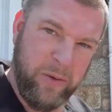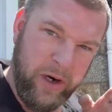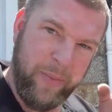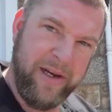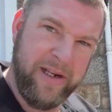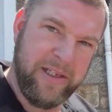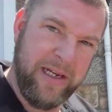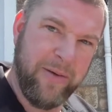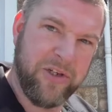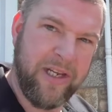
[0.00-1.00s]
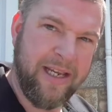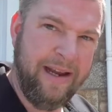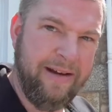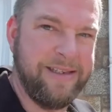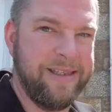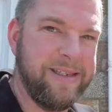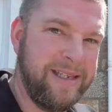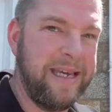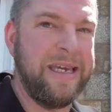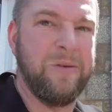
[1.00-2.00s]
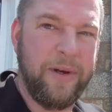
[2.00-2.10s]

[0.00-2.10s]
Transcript: We're on a peninsula, we're sticking out into the sea.